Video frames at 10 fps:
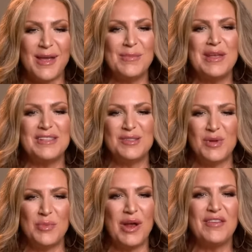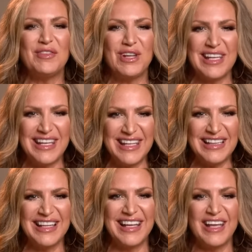That means we pray for
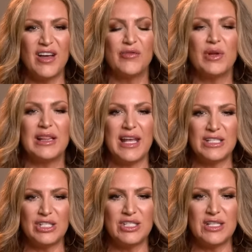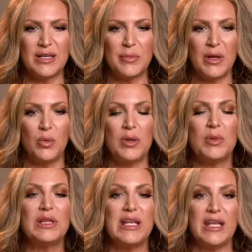healing of relationship, and we
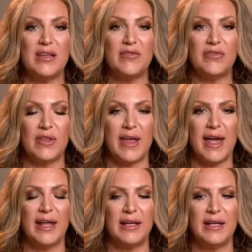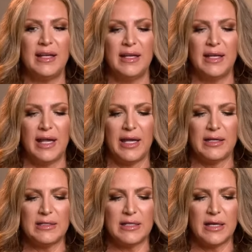believe for that.
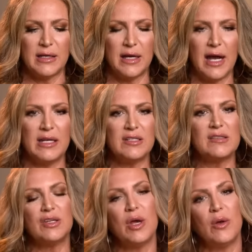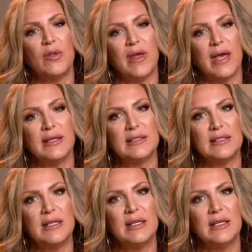And uh, I just know that
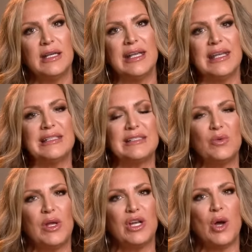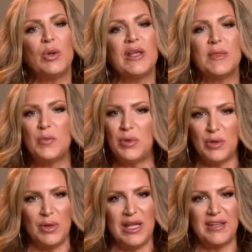it's, we don't get the
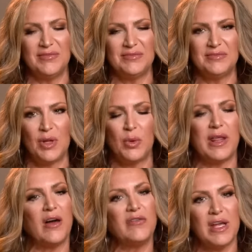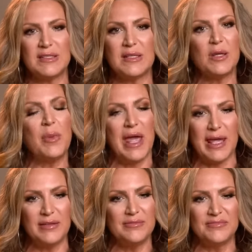beauty without facing the
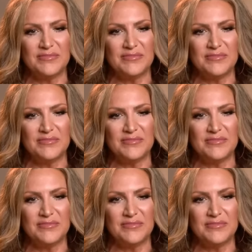pain.